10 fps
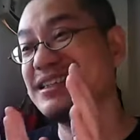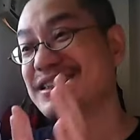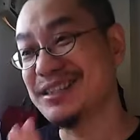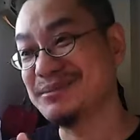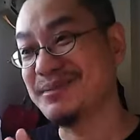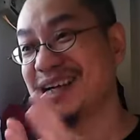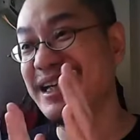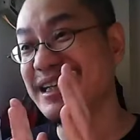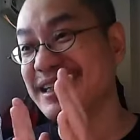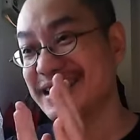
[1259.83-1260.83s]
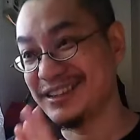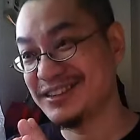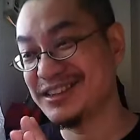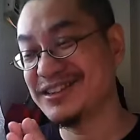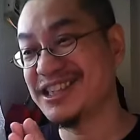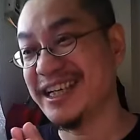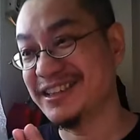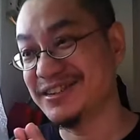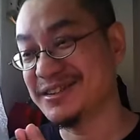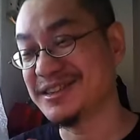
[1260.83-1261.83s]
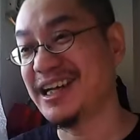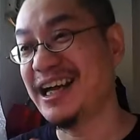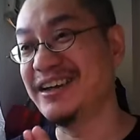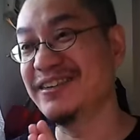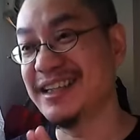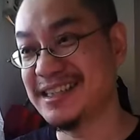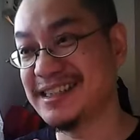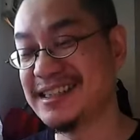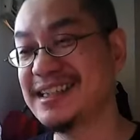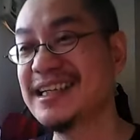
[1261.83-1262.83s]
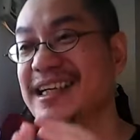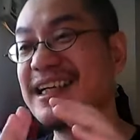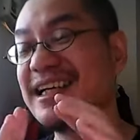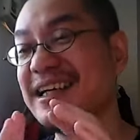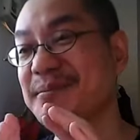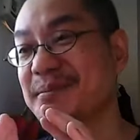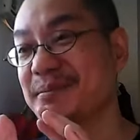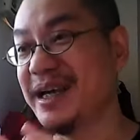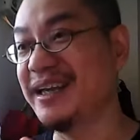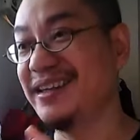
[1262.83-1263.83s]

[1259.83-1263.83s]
to my YouTube channels. I'll list my